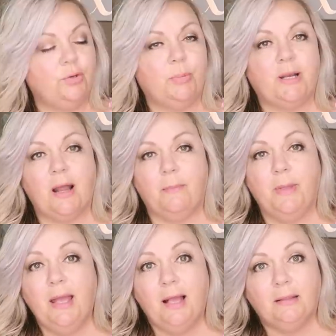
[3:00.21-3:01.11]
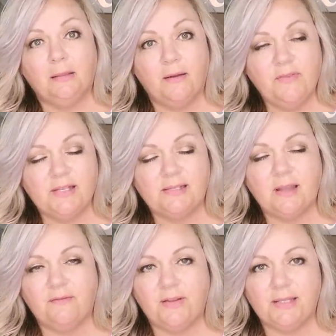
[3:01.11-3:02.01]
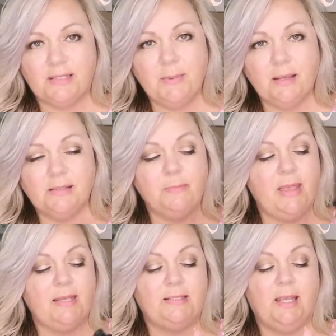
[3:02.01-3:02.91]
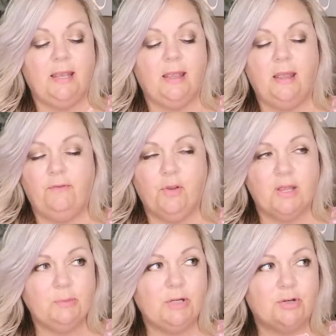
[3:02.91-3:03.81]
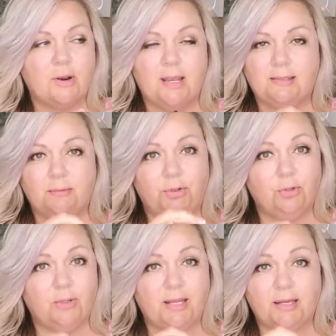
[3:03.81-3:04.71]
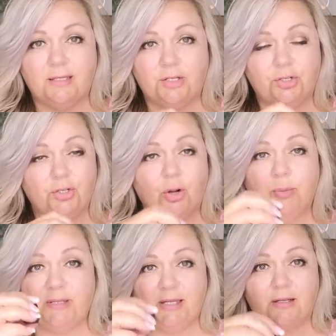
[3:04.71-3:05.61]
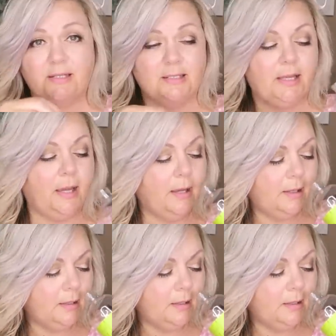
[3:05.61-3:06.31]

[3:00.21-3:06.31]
But love this stuff. It smells amazing. If you guys want to try some new like dish soap, seriously,